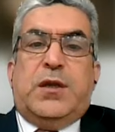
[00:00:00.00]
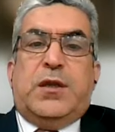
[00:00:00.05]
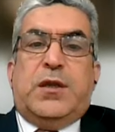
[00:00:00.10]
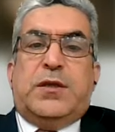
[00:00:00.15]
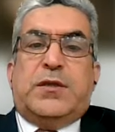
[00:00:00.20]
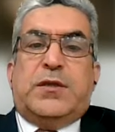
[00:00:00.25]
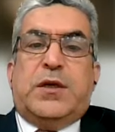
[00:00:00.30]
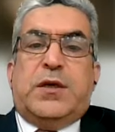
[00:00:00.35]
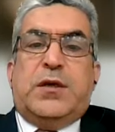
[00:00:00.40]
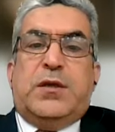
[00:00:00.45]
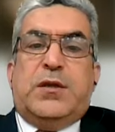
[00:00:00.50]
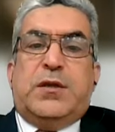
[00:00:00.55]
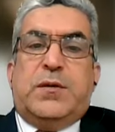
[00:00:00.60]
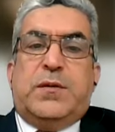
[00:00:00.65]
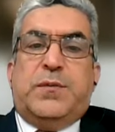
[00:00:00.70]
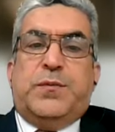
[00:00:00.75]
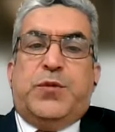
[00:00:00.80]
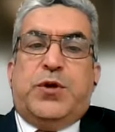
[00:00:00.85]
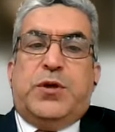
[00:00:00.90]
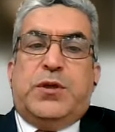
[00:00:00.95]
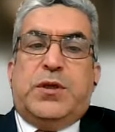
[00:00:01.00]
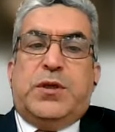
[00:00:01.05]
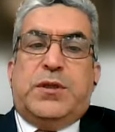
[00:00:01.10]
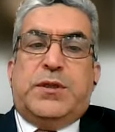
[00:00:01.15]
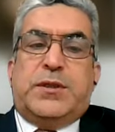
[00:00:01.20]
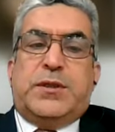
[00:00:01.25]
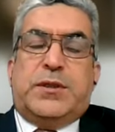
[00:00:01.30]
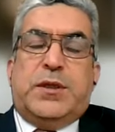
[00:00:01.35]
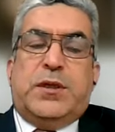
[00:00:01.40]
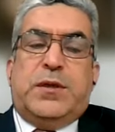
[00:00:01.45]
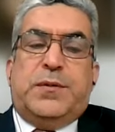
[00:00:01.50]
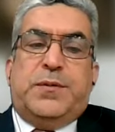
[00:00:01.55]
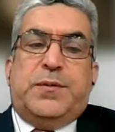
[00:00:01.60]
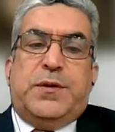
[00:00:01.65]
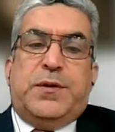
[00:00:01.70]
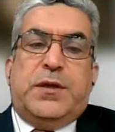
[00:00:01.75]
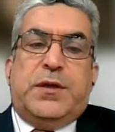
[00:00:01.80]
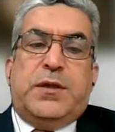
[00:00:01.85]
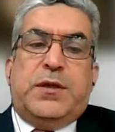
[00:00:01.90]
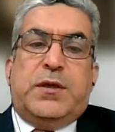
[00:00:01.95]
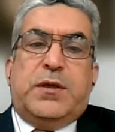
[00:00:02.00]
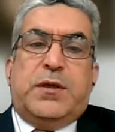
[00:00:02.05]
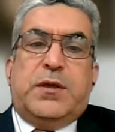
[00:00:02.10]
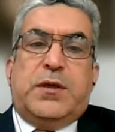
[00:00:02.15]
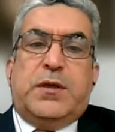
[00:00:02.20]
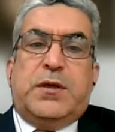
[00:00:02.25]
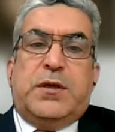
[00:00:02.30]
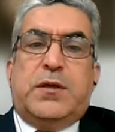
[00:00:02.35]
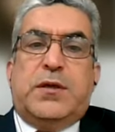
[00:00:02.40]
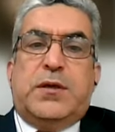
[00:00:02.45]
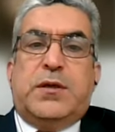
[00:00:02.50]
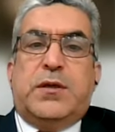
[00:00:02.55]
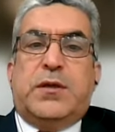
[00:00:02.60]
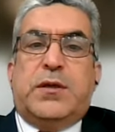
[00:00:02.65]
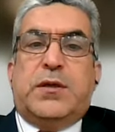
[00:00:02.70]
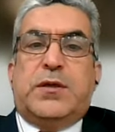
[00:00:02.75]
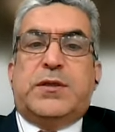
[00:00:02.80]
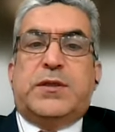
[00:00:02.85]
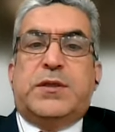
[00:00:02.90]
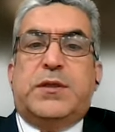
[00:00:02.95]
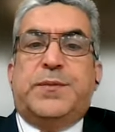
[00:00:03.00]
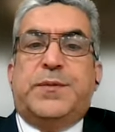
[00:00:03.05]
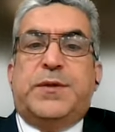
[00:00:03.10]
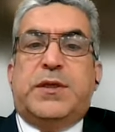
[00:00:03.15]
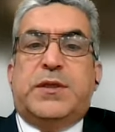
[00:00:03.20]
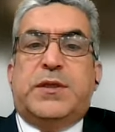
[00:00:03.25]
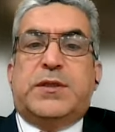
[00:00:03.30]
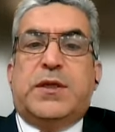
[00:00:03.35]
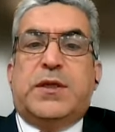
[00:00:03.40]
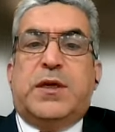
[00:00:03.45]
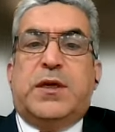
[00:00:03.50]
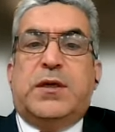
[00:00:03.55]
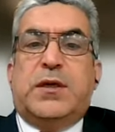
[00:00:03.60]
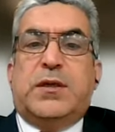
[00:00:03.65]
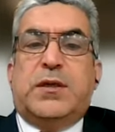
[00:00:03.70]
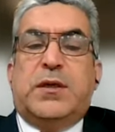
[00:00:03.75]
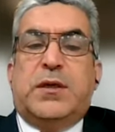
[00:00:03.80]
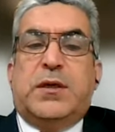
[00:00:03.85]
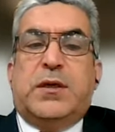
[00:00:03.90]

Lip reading: The second important step in the recipient side